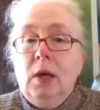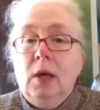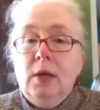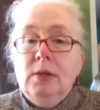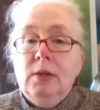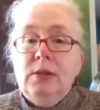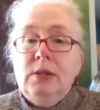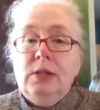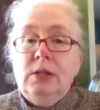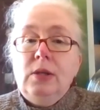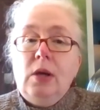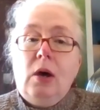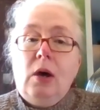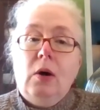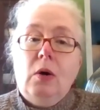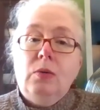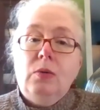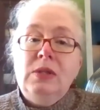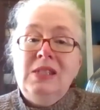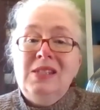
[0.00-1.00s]

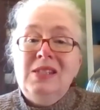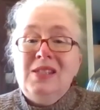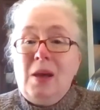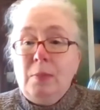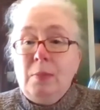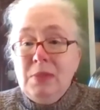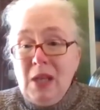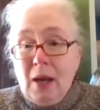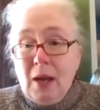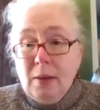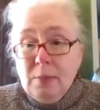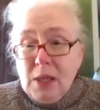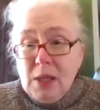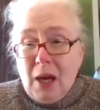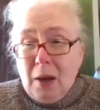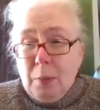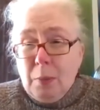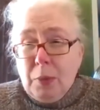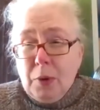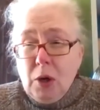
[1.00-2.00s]
So sometimes
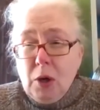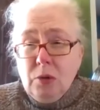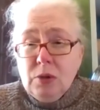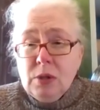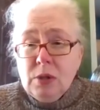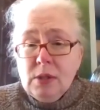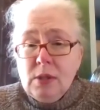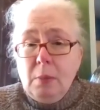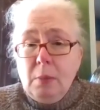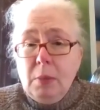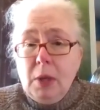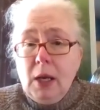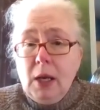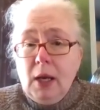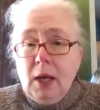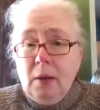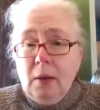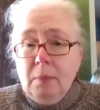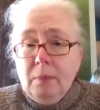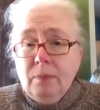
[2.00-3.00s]
I approach
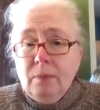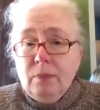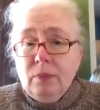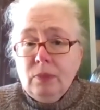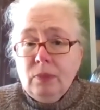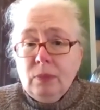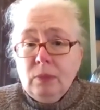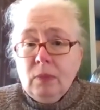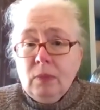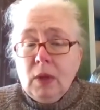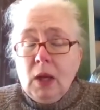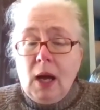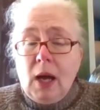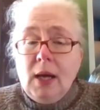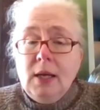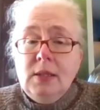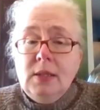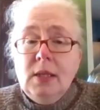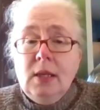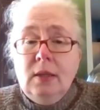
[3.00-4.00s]
somebody.
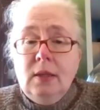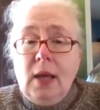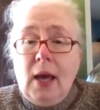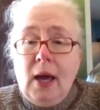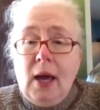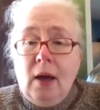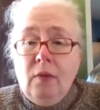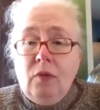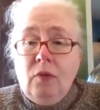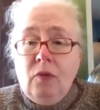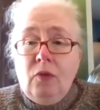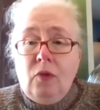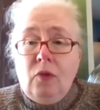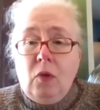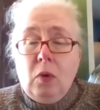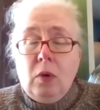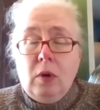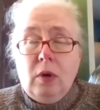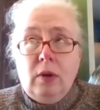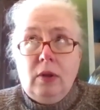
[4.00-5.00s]
I did that
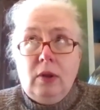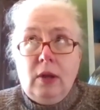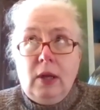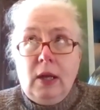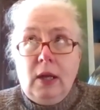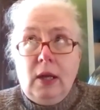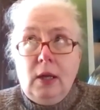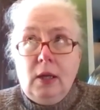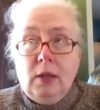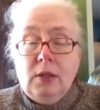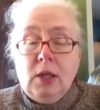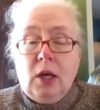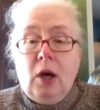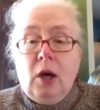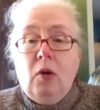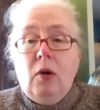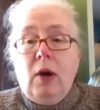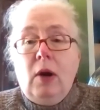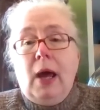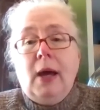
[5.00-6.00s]
for the
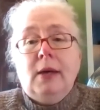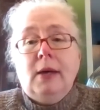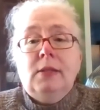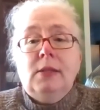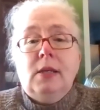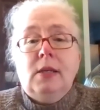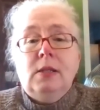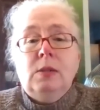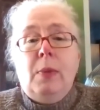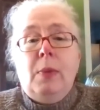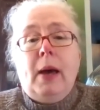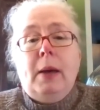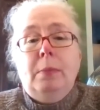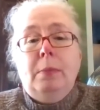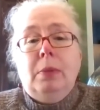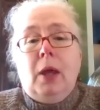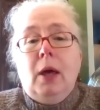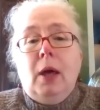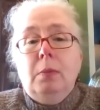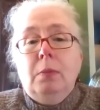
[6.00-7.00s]
Dakota Access
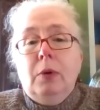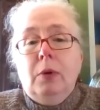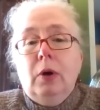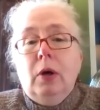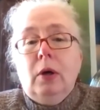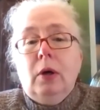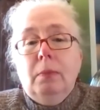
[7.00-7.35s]
Pipeline book.